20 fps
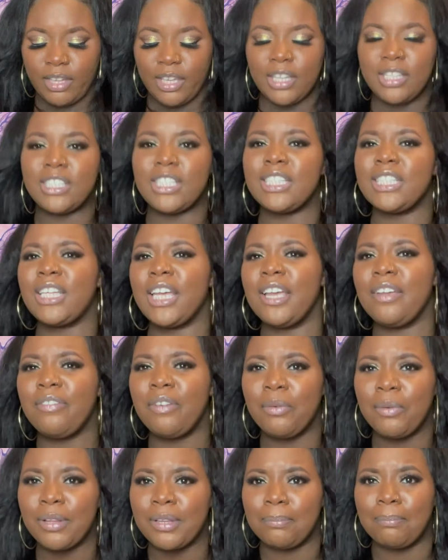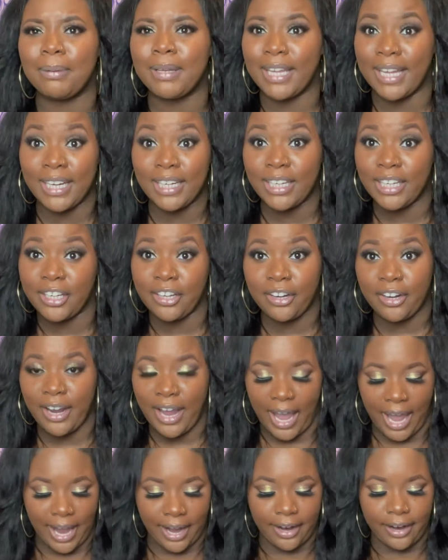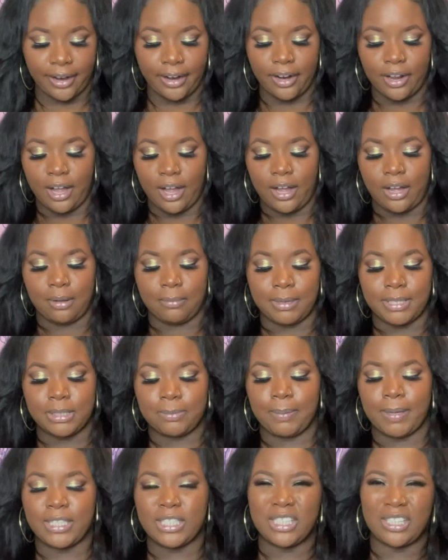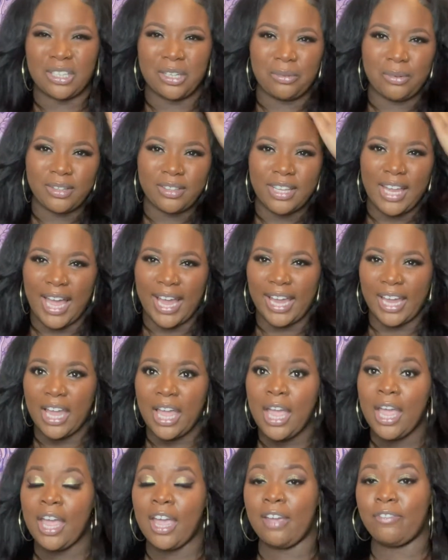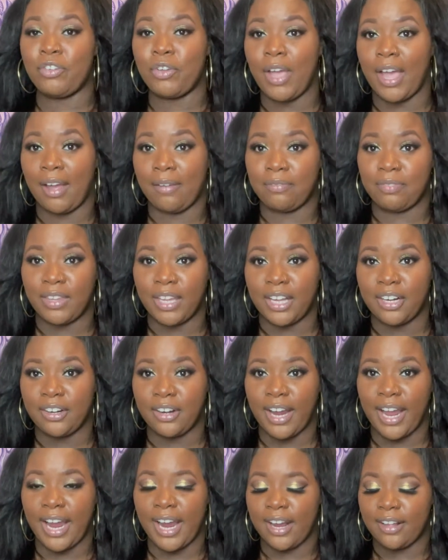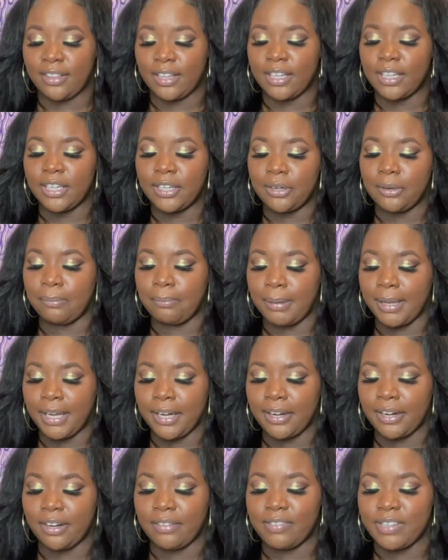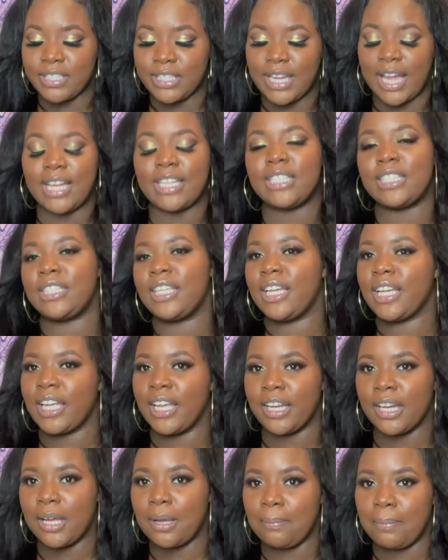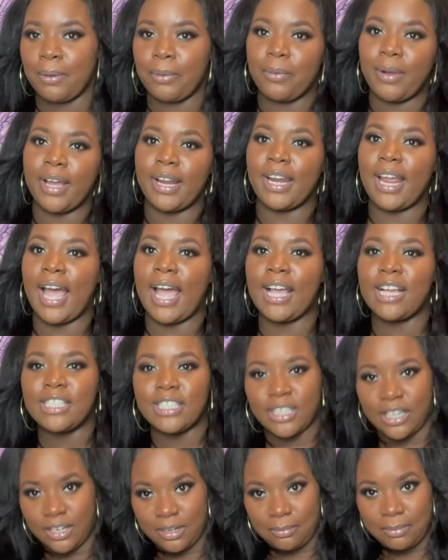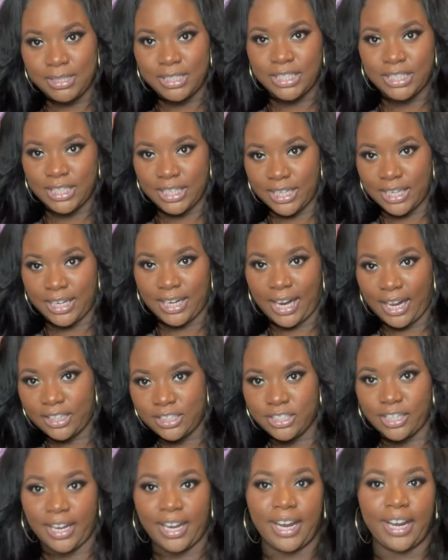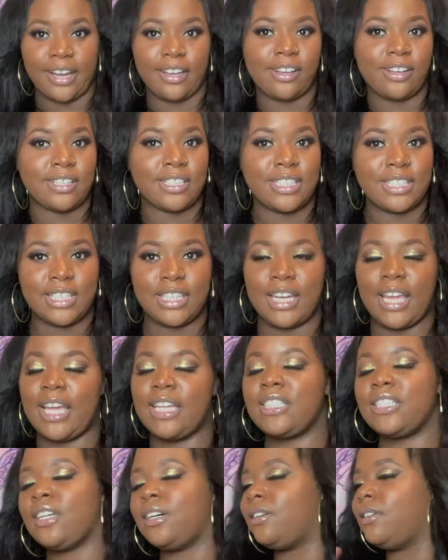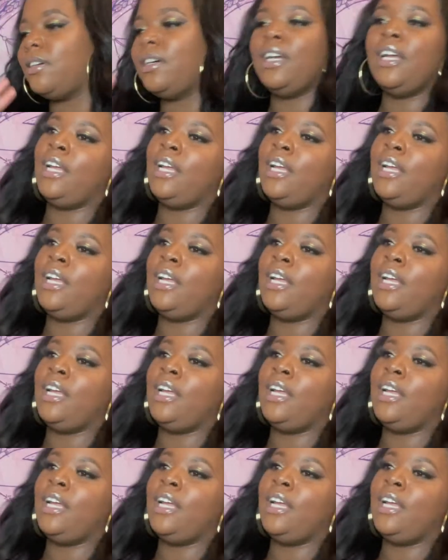just even with blending your hair, especially with like if you have thinner hair, the little beard, if it's like sticking up and whatnot, it's going to be sticking out your hair. You're going to see that. So